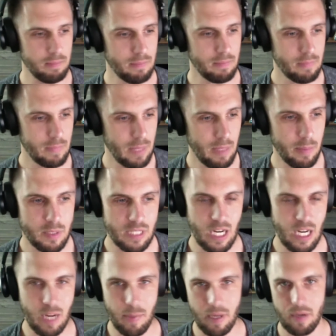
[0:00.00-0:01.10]
but
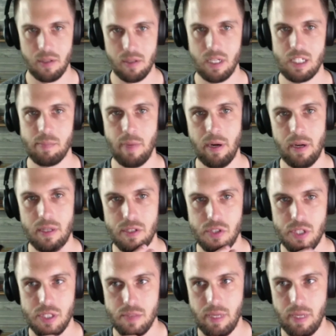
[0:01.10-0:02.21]
talk about your experience
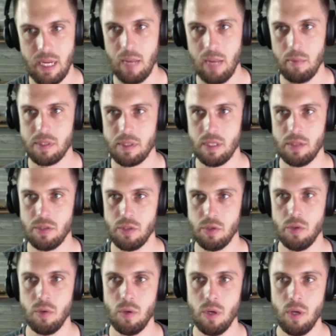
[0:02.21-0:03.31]
just being able to
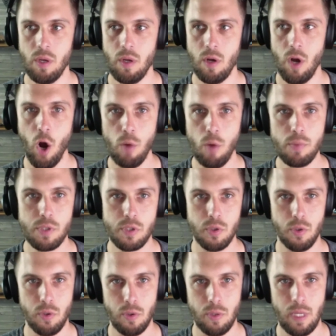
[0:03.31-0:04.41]
do
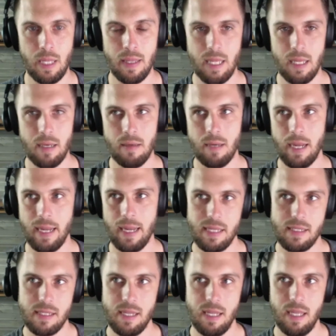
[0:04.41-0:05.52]
homeschool, and then I
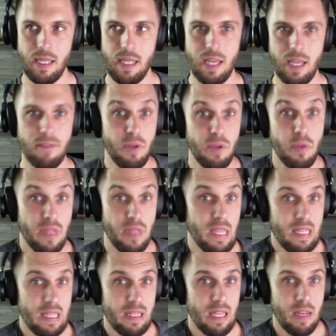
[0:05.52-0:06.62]
guess if you think
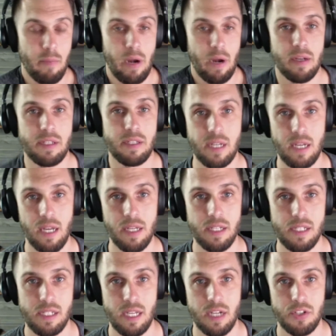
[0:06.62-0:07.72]
it merits a
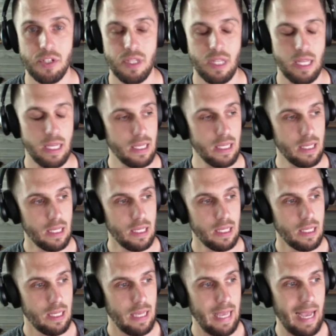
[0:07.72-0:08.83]
discussion, like
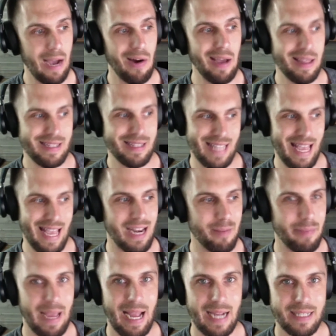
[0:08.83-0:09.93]
how has that
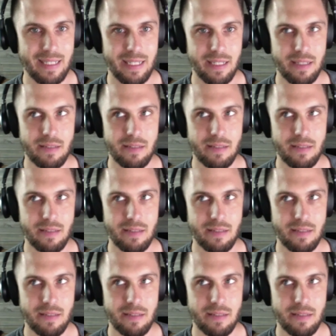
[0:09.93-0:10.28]
impacted